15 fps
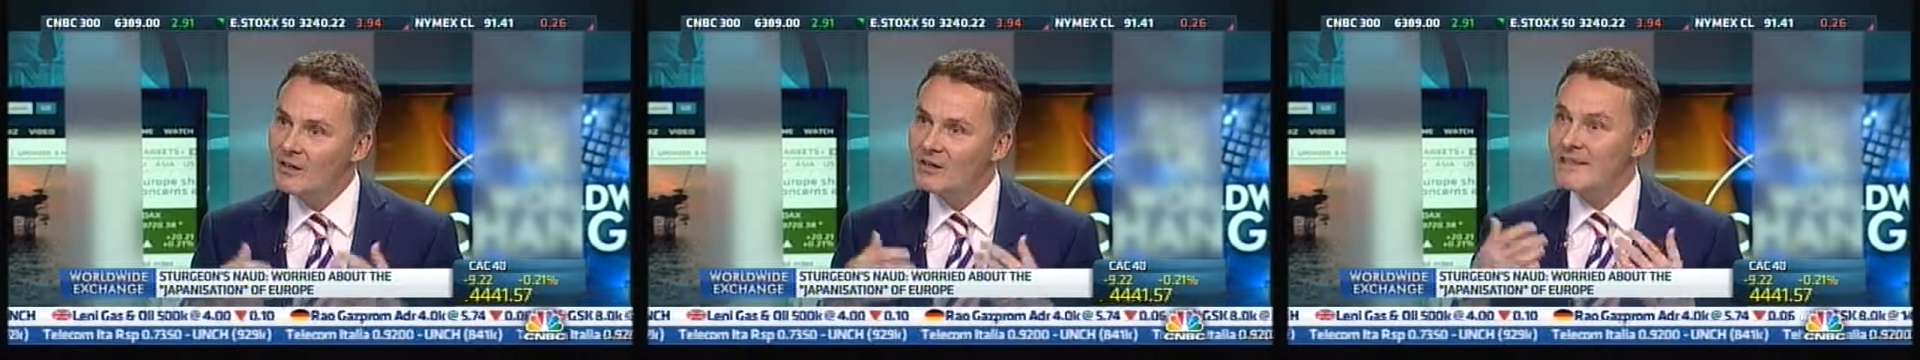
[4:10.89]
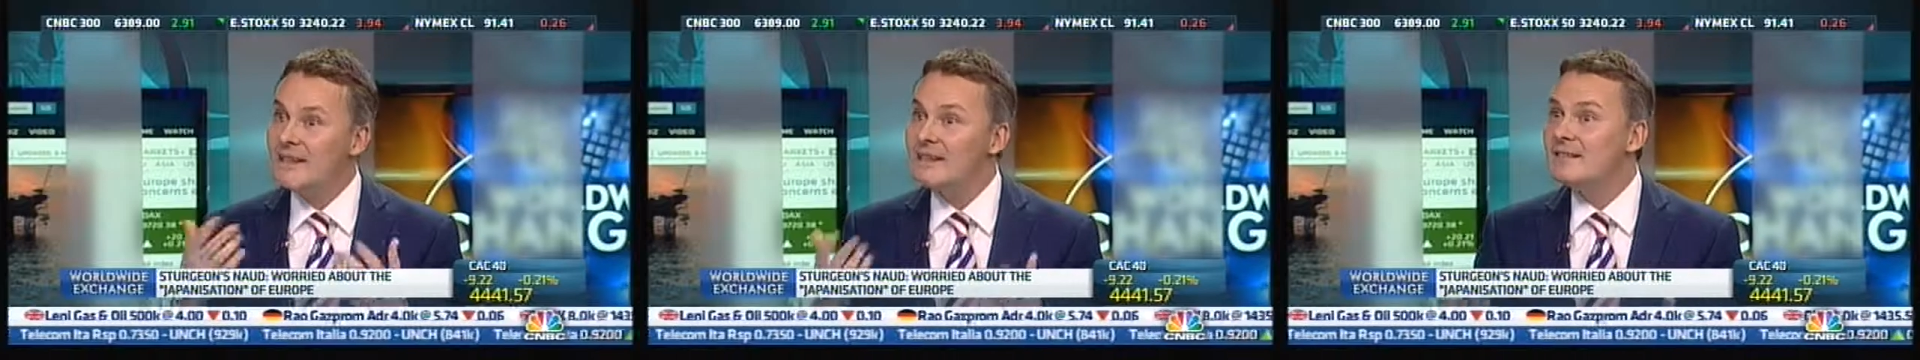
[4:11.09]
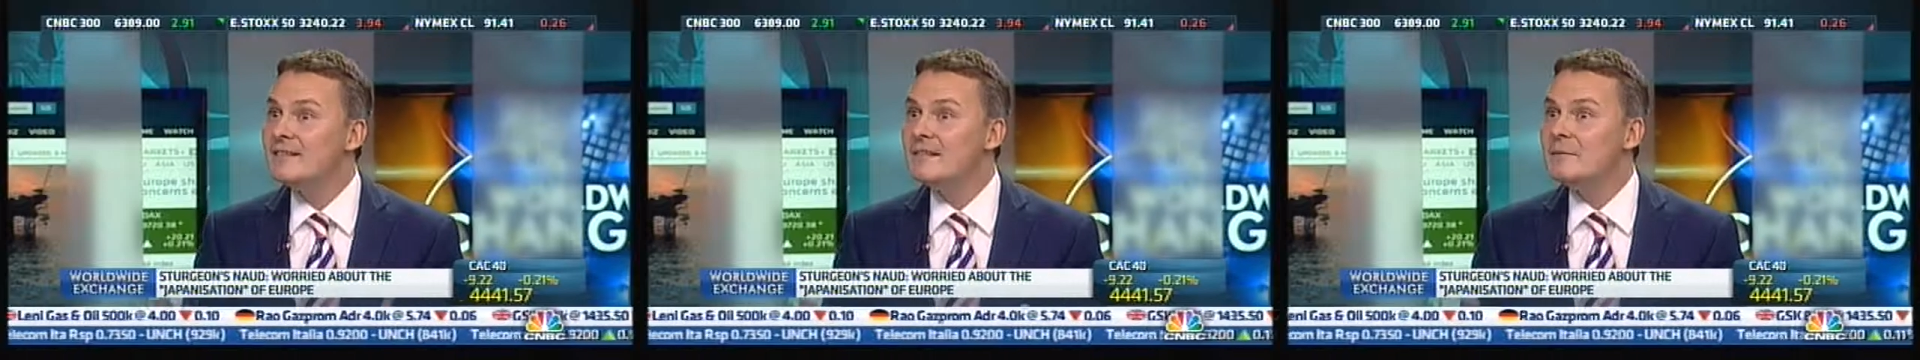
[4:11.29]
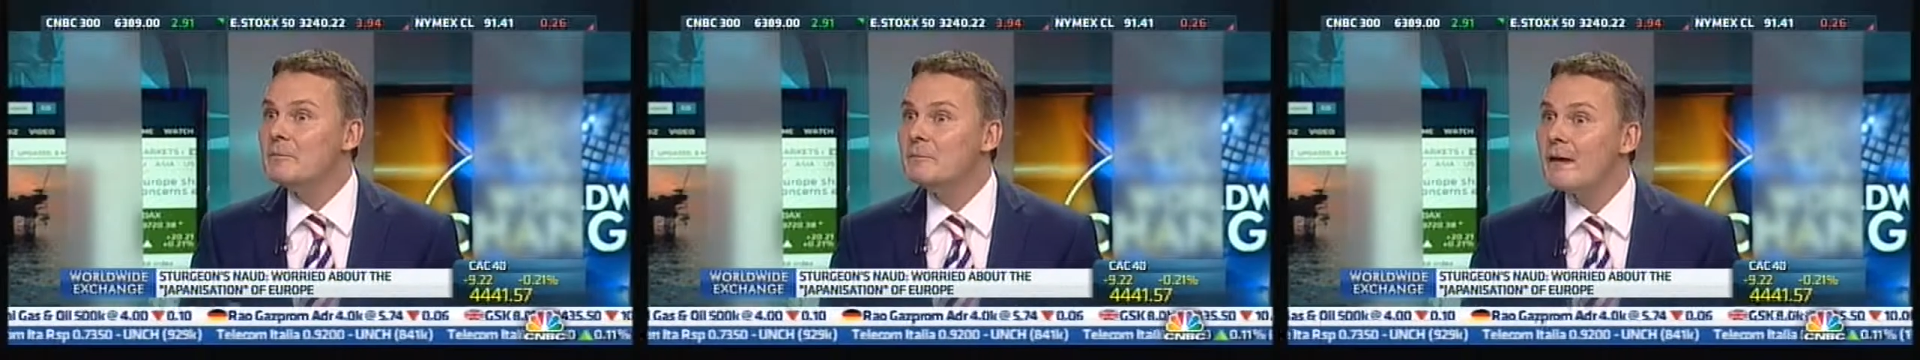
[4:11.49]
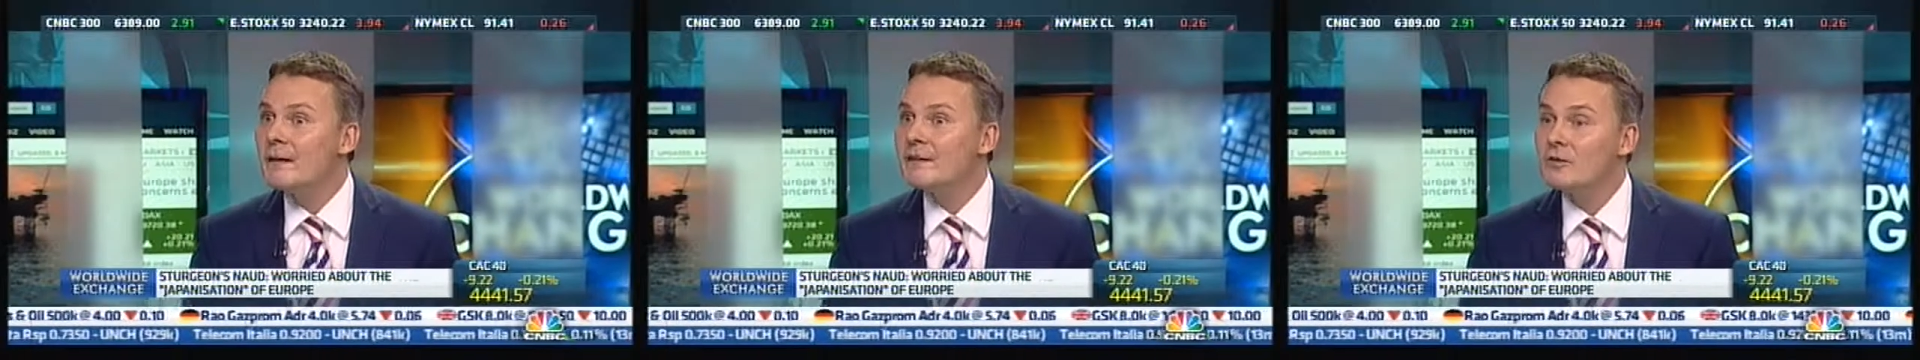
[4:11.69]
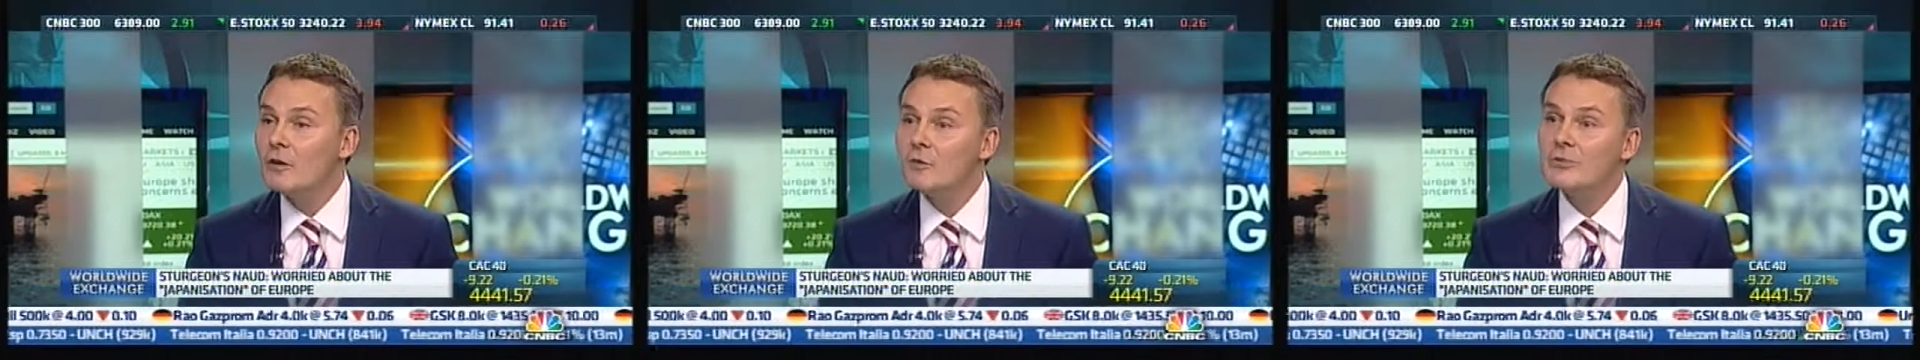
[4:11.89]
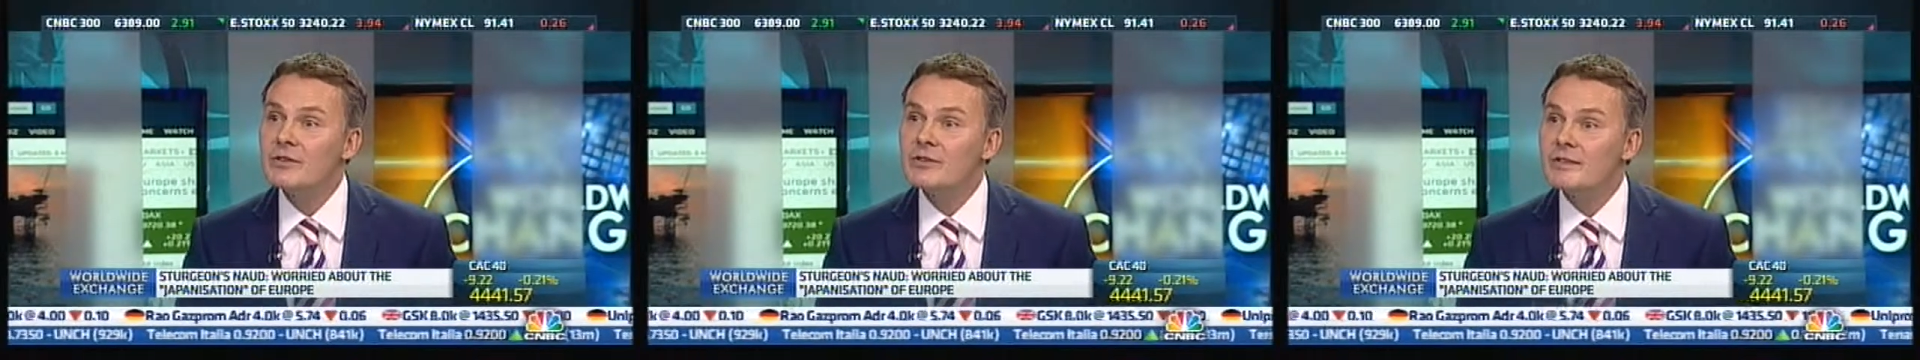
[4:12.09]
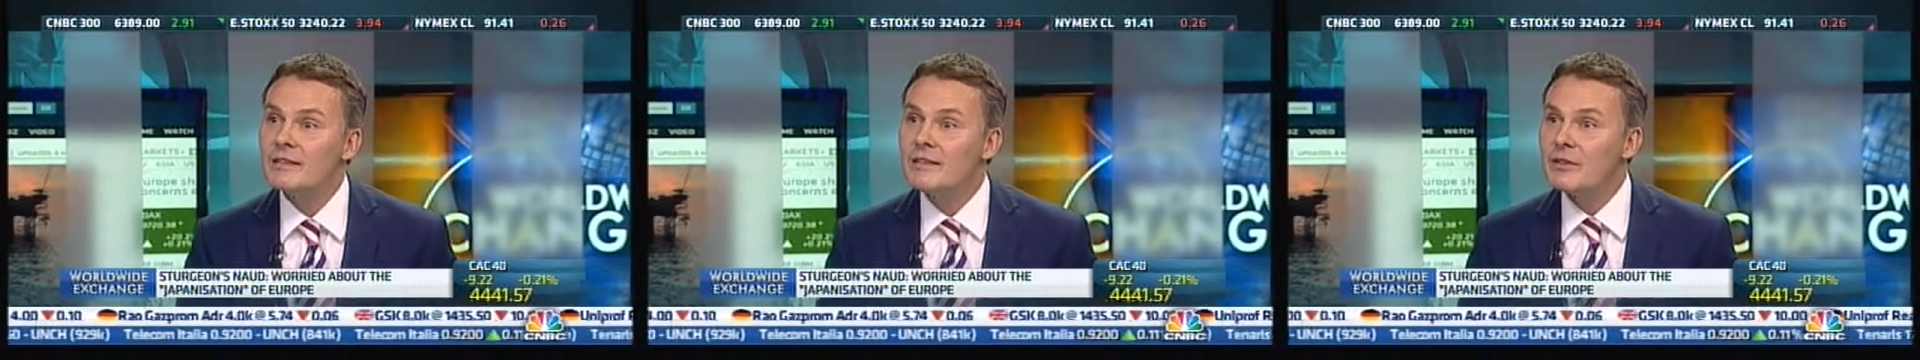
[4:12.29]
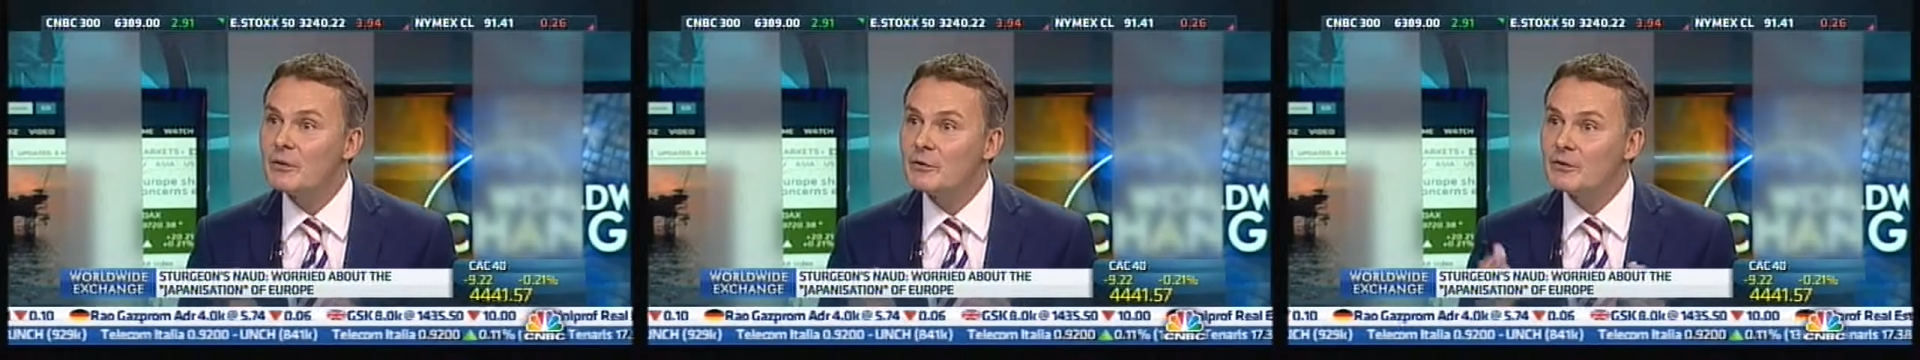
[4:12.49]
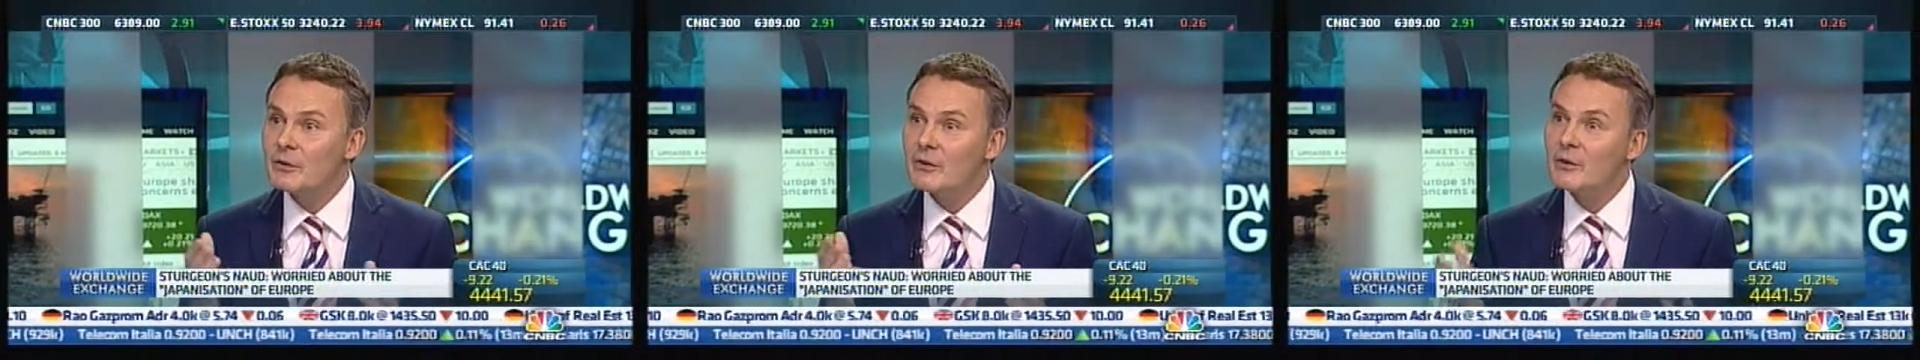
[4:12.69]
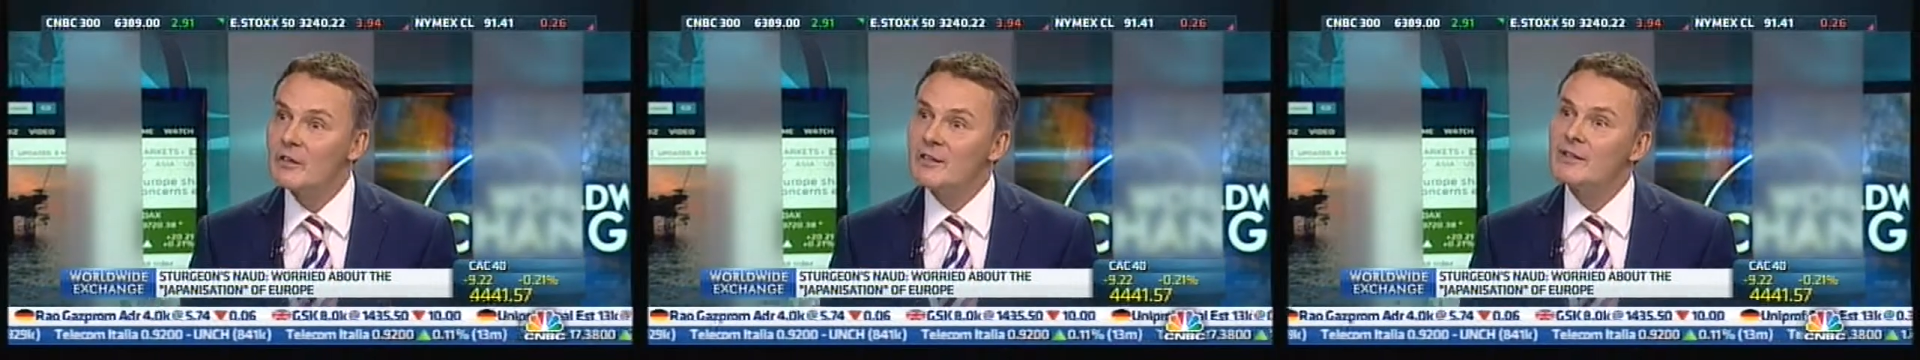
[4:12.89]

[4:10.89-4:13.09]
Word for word: There is the impact, obviously, of uh,